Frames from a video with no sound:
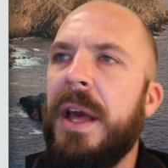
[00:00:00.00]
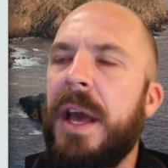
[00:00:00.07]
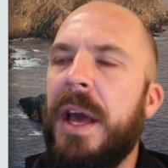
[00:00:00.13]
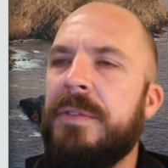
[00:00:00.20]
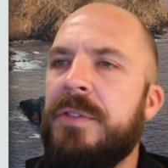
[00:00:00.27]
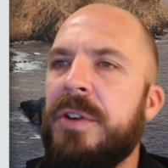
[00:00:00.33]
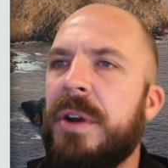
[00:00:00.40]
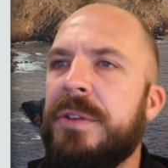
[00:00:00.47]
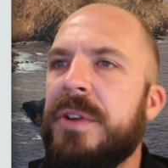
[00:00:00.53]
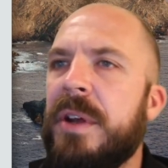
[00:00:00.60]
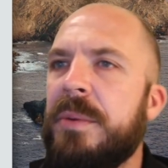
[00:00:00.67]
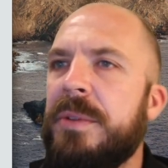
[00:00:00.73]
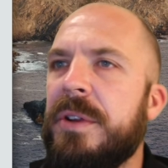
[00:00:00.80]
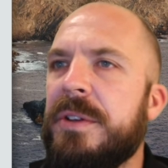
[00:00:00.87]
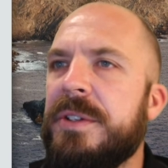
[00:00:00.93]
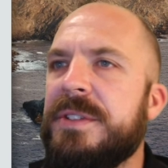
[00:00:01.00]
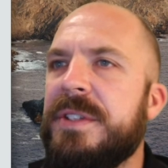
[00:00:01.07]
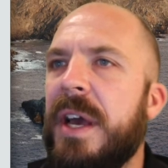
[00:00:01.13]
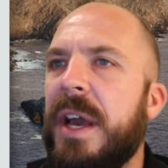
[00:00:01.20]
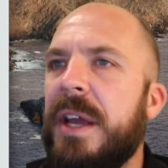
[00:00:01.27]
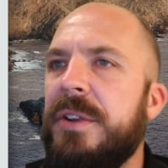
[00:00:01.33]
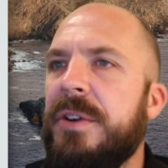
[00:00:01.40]
After you're all done with your
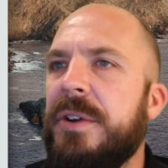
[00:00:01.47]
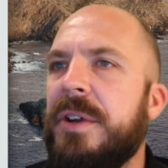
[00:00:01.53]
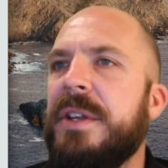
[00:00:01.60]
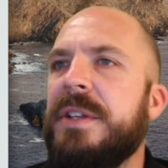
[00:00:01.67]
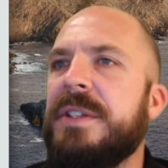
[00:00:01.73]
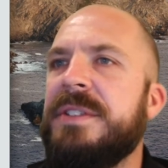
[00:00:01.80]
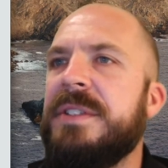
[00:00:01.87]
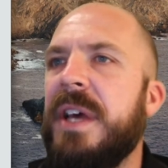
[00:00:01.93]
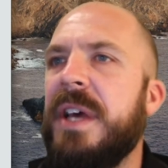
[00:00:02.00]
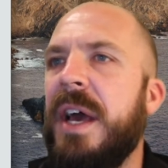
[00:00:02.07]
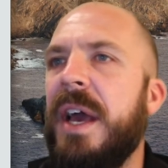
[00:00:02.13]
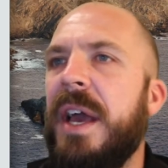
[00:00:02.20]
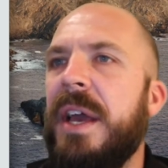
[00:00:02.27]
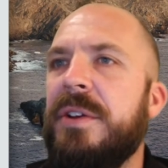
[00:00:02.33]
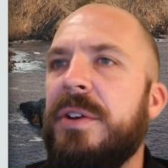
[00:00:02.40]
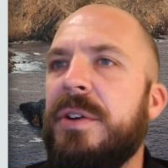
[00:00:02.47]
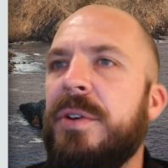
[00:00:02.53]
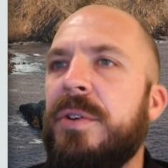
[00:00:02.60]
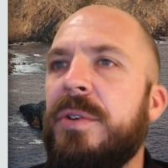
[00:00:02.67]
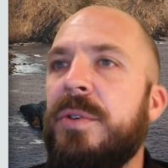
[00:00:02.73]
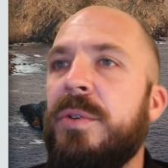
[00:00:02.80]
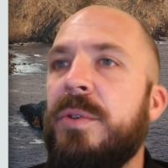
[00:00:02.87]
design, you're going to decide
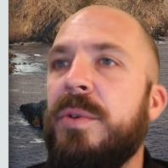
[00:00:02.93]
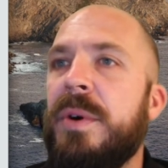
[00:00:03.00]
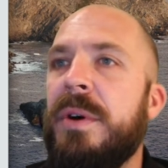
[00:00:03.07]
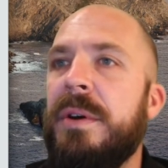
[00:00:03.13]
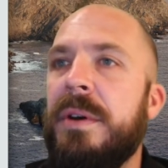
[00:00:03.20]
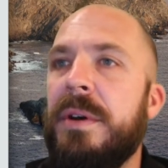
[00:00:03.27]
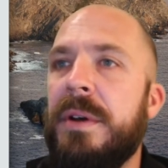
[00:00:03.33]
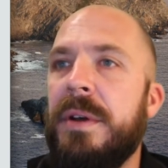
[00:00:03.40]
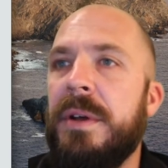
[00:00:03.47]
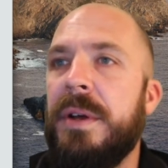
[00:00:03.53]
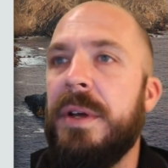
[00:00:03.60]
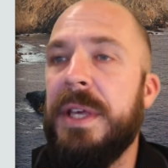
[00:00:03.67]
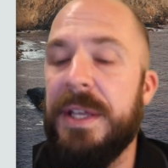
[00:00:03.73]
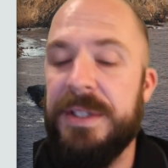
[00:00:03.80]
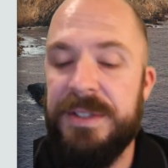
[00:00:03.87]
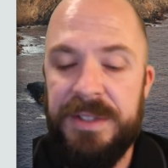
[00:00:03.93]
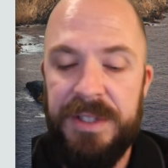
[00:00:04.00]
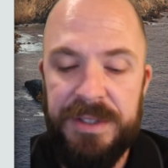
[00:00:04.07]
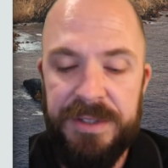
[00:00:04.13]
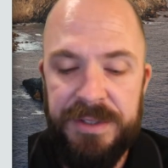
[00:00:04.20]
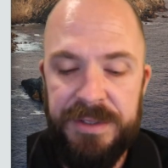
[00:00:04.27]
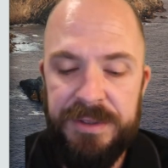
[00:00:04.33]
who gets
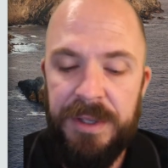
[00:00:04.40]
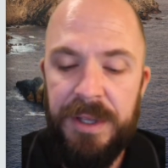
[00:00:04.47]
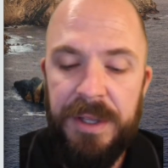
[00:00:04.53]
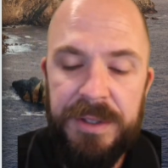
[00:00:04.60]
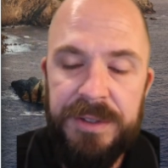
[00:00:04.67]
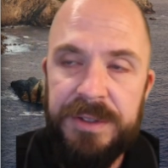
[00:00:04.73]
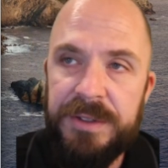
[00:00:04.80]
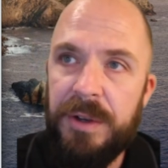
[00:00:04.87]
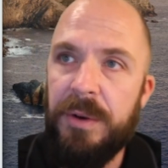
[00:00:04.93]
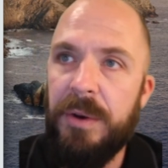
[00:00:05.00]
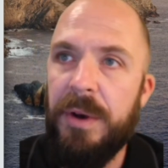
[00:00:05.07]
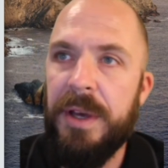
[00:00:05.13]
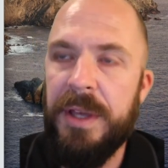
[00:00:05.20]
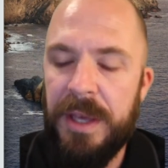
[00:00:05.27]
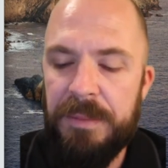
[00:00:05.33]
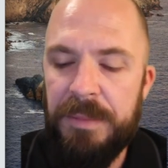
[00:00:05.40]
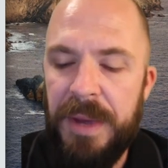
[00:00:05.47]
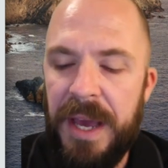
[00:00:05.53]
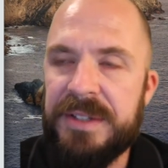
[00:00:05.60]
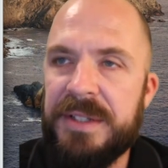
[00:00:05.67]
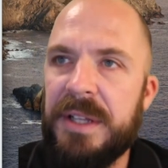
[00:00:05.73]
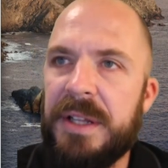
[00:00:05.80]
this. So again,
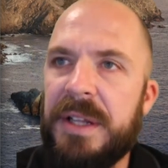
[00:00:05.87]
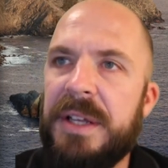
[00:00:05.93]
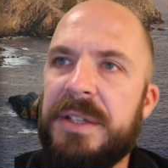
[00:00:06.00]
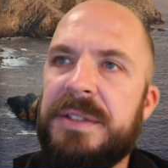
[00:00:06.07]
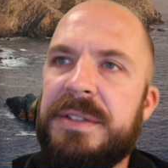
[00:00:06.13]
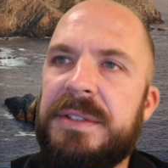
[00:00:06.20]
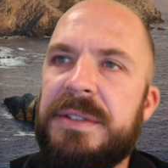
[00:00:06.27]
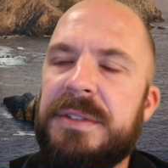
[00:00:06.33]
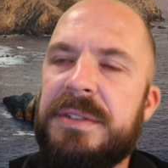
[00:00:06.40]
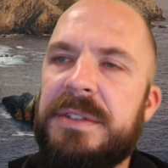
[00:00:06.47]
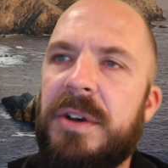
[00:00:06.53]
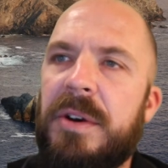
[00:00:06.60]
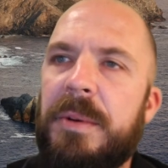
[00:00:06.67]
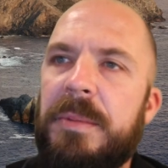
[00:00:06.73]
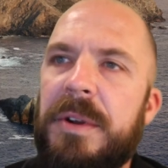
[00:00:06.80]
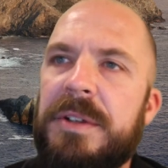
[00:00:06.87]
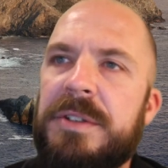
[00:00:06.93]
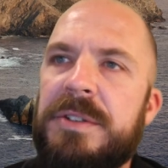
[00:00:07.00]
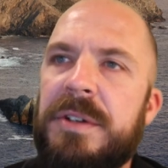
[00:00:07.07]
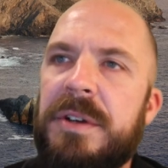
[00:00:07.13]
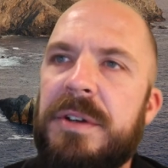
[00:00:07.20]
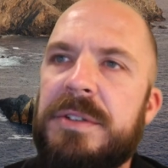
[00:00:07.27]
back to the list. So I'm going
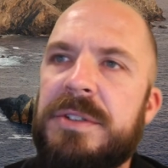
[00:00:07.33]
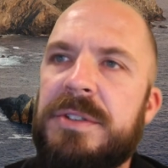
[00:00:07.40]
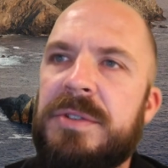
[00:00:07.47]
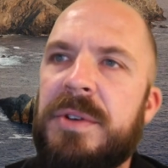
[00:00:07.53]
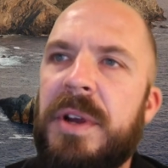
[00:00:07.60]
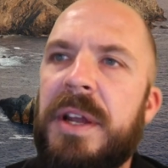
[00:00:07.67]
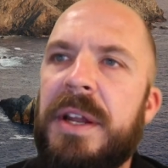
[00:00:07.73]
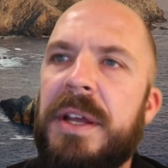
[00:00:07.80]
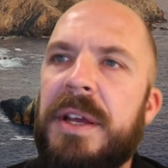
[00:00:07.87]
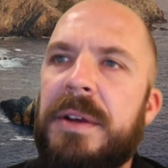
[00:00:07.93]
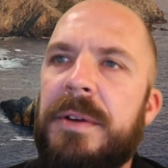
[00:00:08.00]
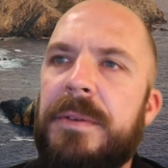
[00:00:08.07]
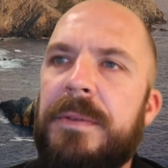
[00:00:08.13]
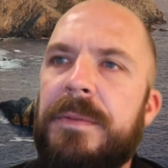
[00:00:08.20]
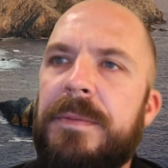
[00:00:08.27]
to search training.